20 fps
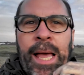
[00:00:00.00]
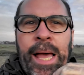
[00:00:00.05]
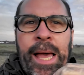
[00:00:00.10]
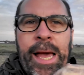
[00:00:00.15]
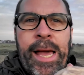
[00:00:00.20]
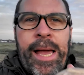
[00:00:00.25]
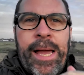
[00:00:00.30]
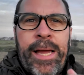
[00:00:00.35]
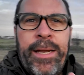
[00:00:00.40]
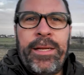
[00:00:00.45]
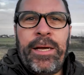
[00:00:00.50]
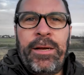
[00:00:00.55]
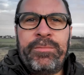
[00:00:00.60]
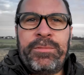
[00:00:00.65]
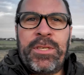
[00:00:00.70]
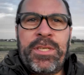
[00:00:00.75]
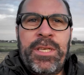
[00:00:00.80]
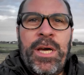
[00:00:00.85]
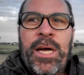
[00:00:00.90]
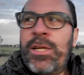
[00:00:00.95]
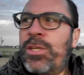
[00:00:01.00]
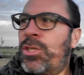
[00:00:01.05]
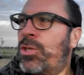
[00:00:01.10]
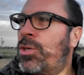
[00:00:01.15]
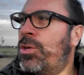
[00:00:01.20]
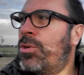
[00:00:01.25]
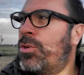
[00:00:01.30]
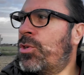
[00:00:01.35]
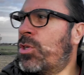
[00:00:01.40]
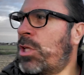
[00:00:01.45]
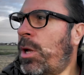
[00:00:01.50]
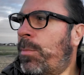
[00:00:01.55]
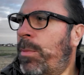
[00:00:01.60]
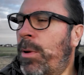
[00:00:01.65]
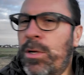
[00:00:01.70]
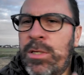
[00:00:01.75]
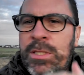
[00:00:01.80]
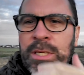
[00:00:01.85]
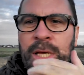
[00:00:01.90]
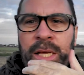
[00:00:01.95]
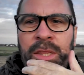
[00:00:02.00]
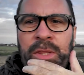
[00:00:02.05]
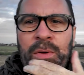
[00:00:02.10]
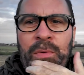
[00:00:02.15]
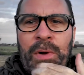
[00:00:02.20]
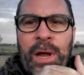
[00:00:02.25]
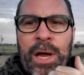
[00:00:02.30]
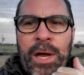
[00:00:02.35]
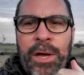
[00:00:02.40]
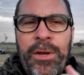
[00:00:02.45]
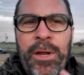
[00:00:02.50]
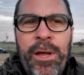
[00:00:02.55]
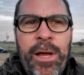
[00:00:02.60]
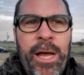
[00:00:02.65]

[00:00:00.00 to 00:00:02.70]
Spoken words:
and I've decided to stop alongside the road